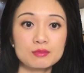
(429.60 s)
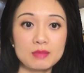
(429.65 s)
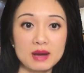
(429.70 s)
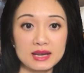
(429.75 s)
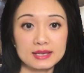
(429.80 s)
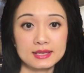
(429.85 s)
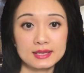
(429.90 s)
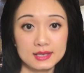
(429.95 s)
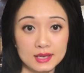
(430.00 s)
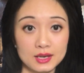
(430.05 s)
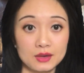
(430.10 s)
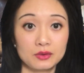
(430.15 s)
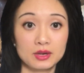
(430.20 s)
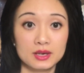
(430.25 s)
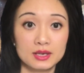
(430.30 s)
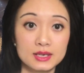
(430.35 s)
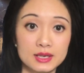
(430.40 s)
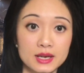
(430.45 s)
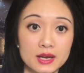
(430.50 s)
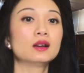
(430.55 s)
my
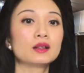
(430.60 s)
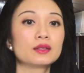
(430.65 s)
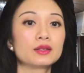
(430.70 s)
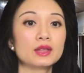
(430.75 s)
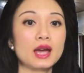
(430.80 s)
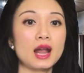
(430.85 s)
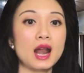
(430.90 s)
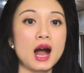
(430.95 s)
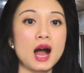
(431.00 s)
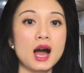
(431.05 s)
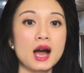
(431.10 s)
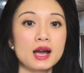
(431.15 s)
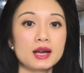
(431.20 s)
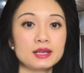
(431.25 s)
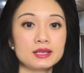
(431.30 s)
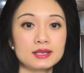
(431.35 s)
secret tip that I